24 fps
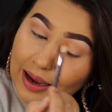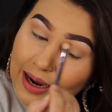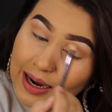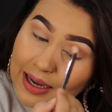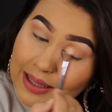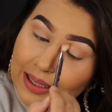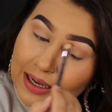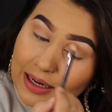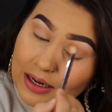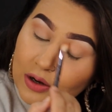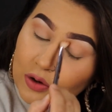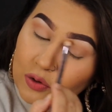
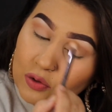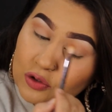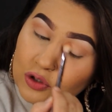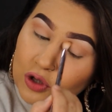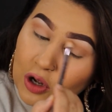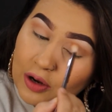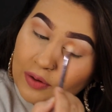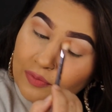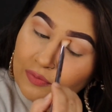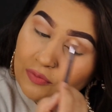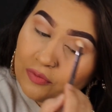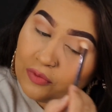And then it goes
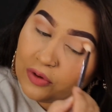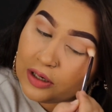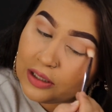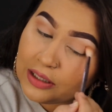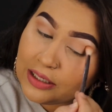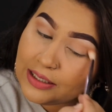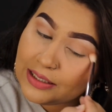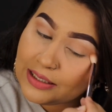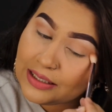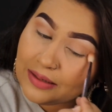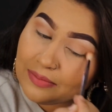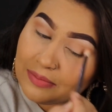on
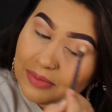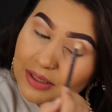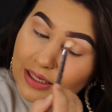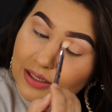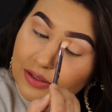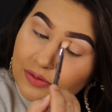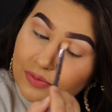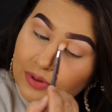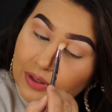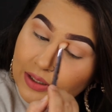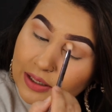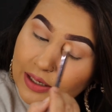really
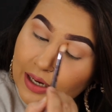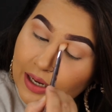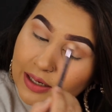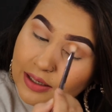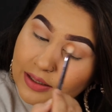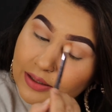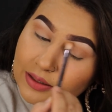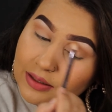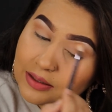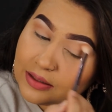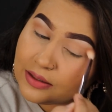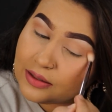seamless, really
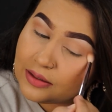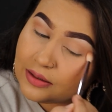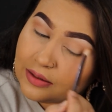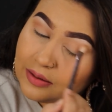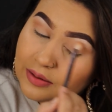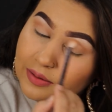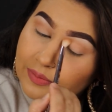nice.